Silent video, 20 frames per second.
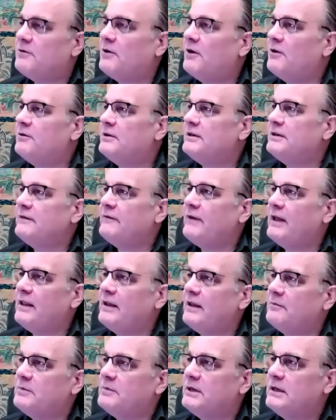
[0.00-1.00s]
grow and
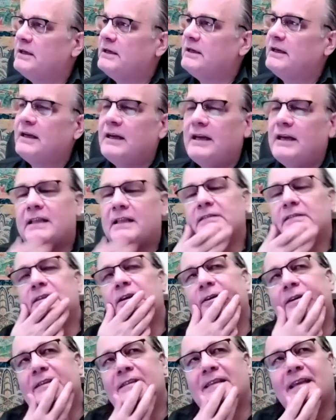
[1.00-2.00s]
develop. And
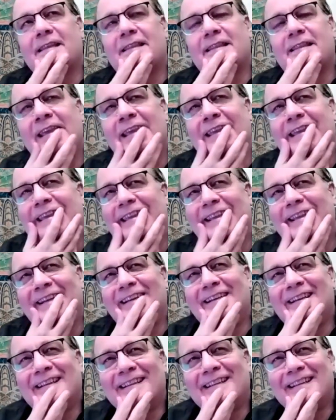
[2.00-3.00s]
so he's like
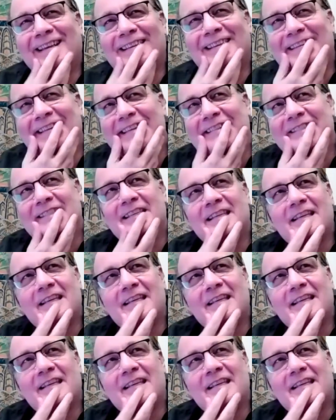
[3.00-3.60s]
thinking it like this.